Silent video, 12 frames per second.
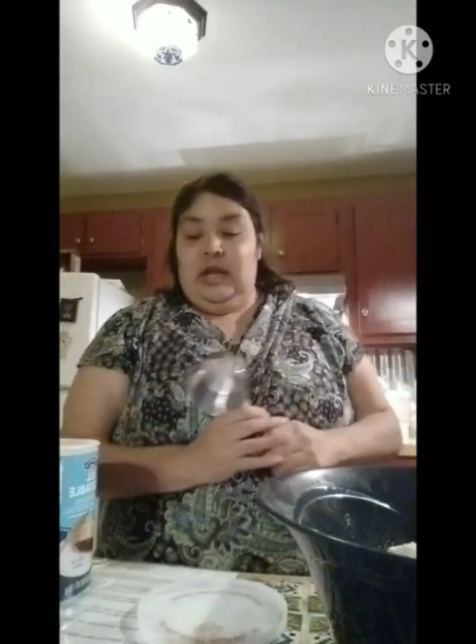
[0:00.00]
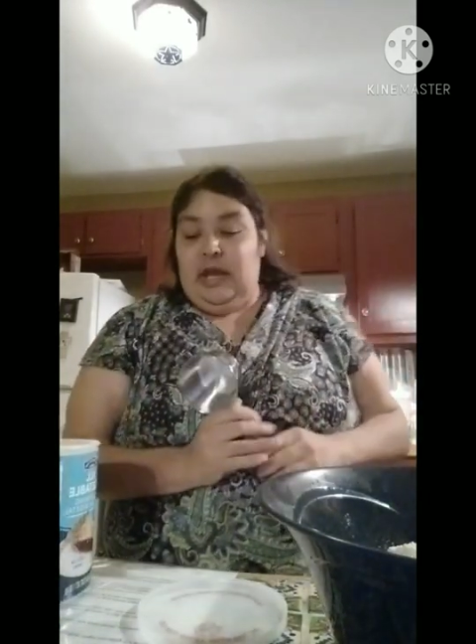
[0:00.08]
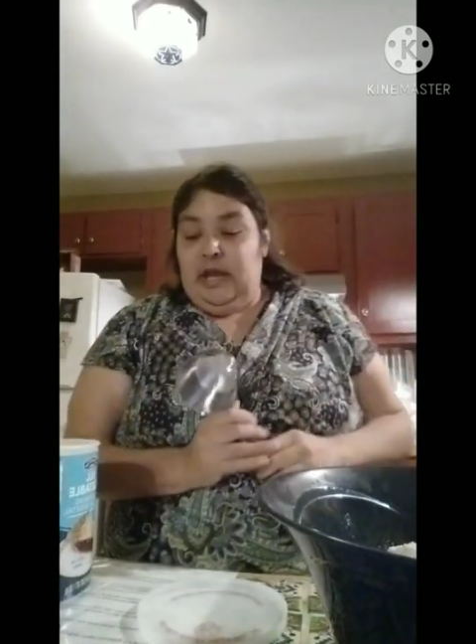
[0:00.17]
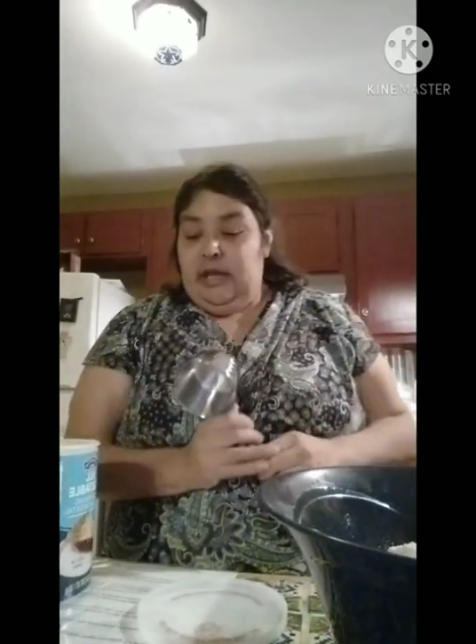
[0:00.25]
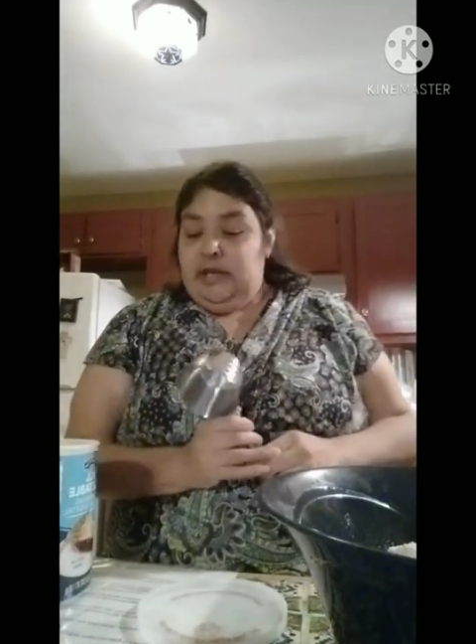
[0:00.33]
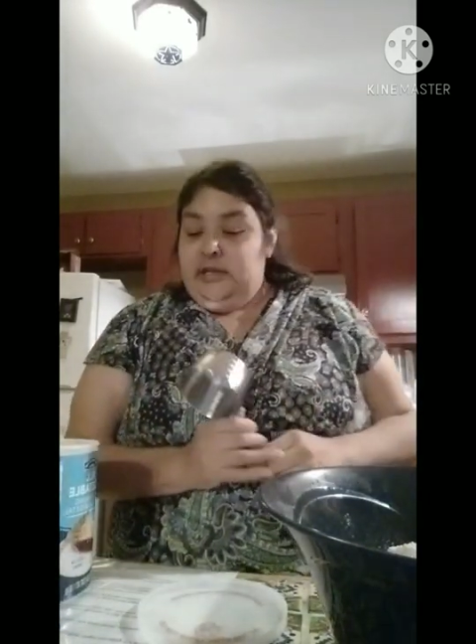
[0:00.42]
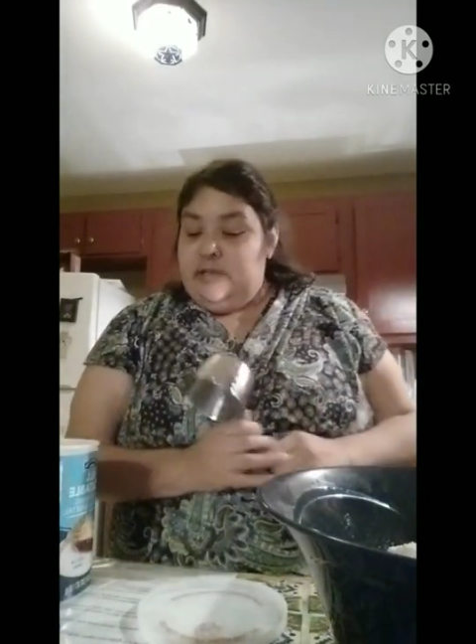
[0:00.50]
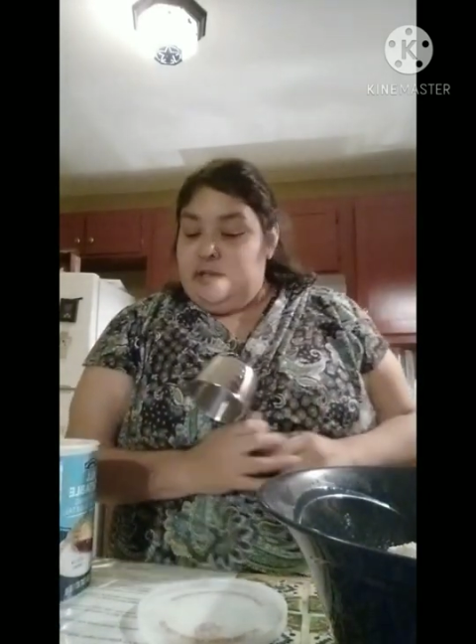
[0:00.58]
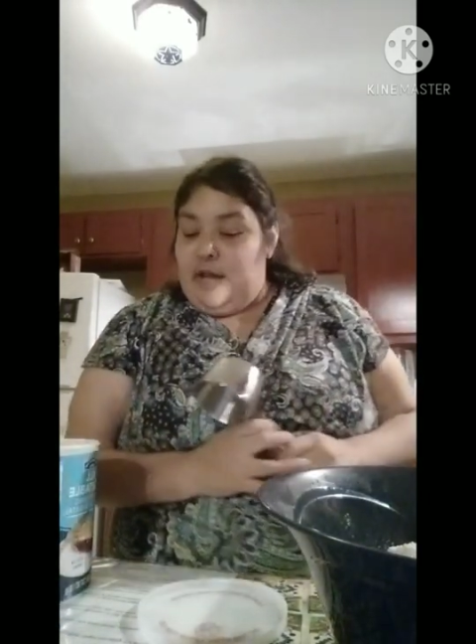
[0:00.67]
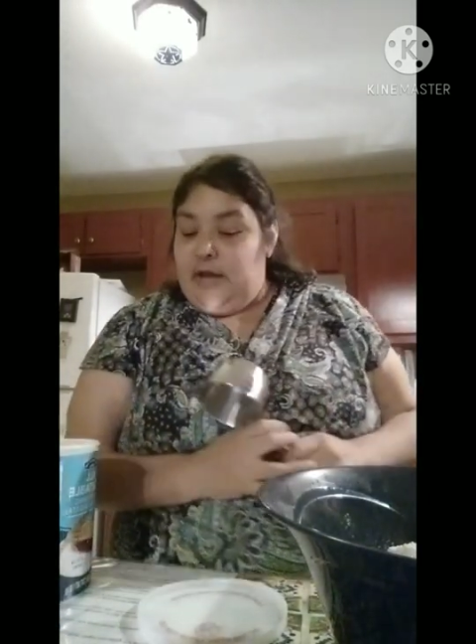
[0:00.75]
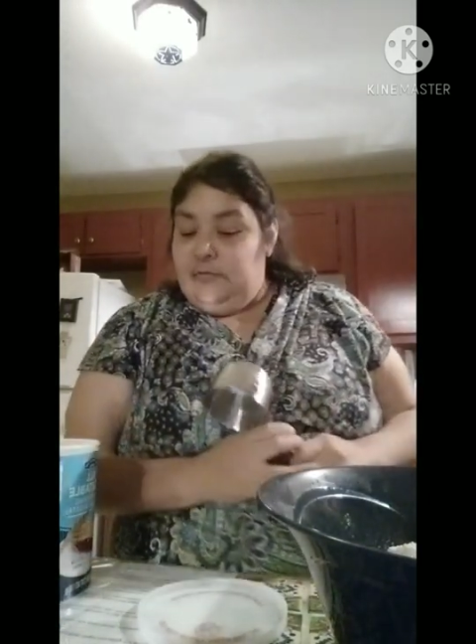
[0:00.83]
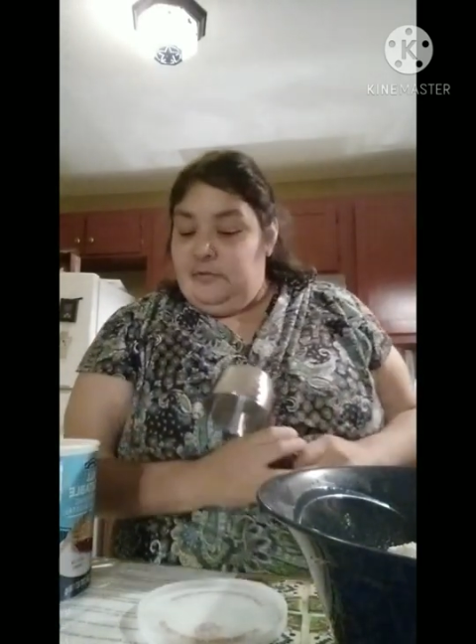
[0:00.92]
and
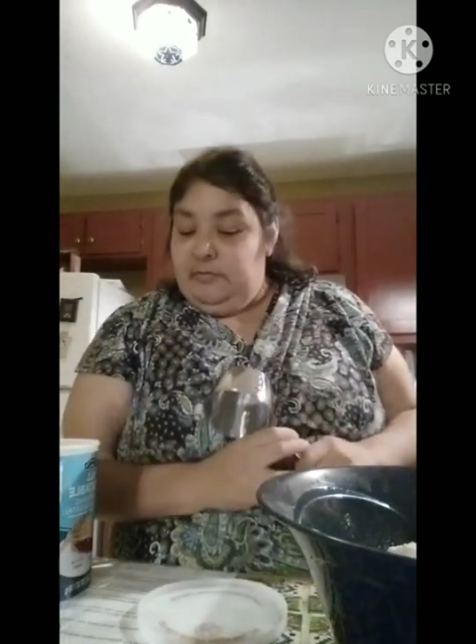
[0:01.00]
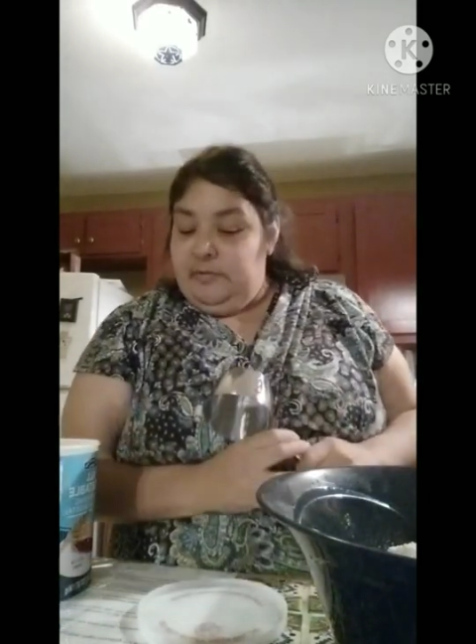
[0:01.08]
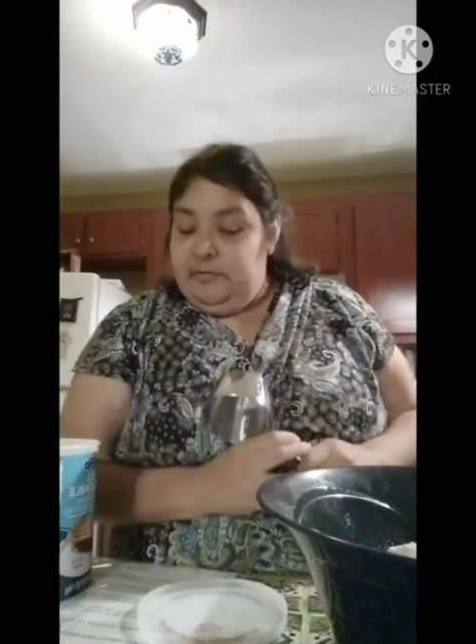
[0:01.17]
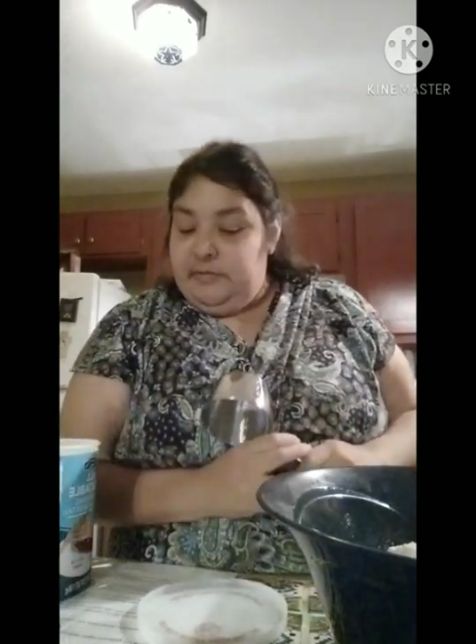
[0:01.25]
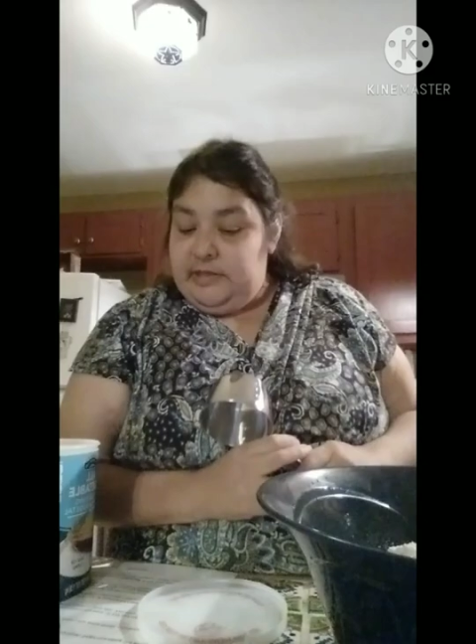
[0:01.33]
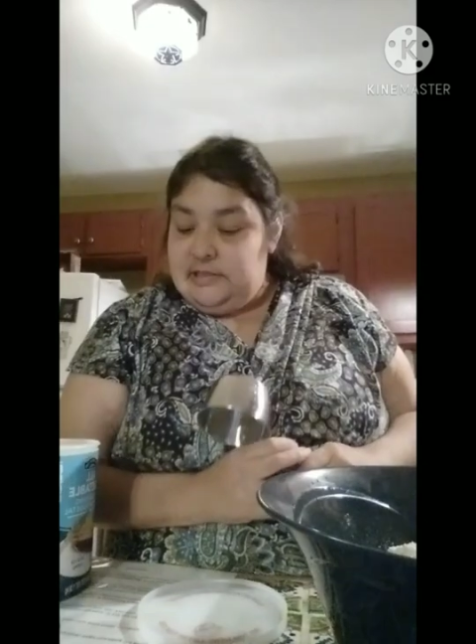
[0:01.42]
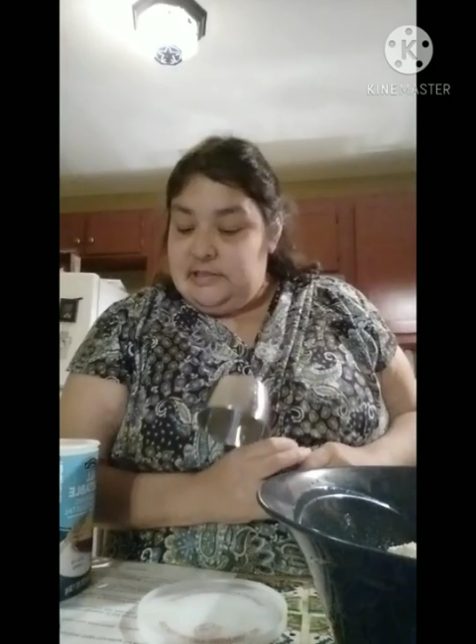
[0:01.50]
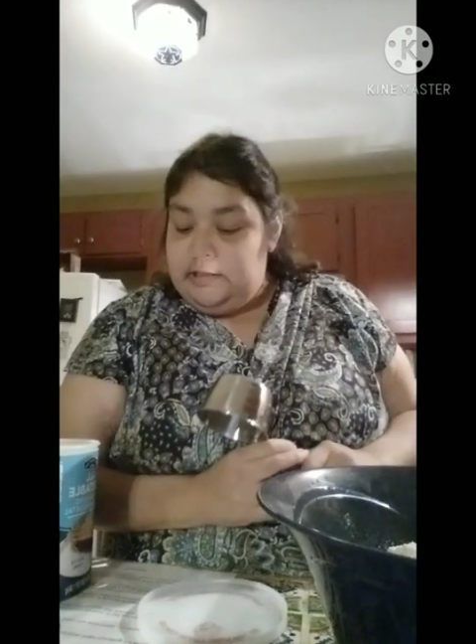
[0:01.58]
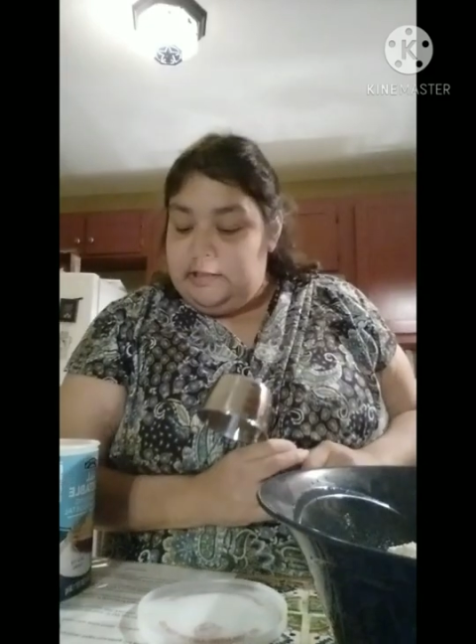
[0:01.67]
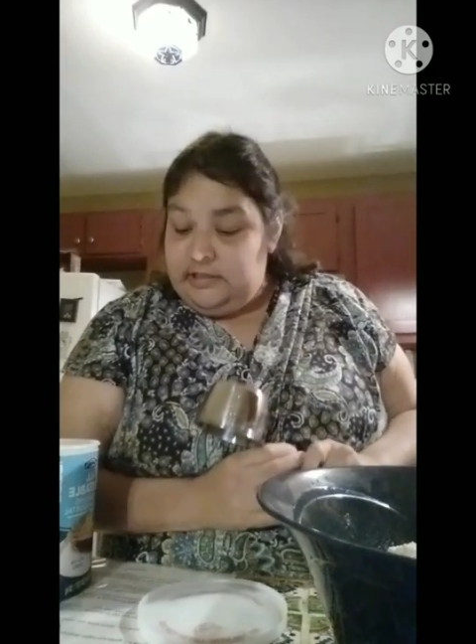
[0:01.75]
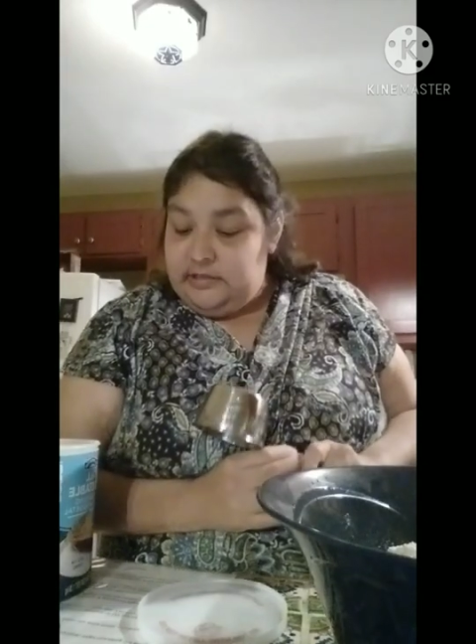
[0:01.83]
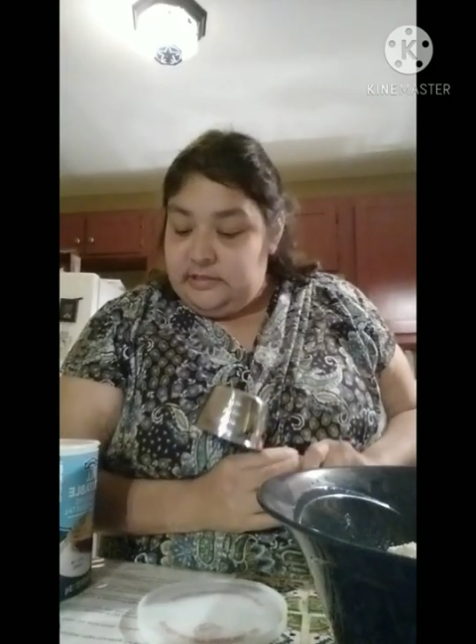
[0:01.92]
I will be mixing
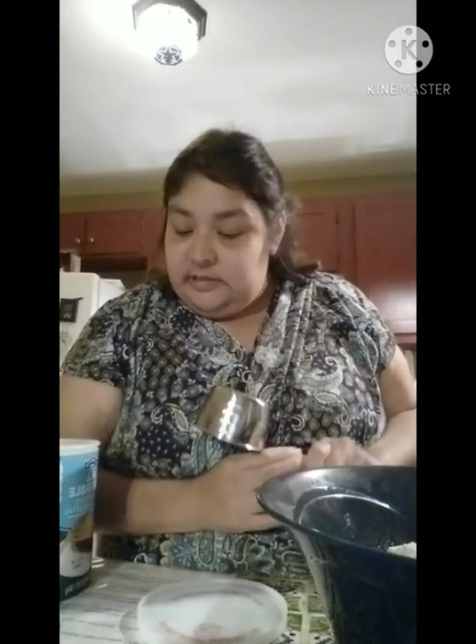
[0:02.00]
it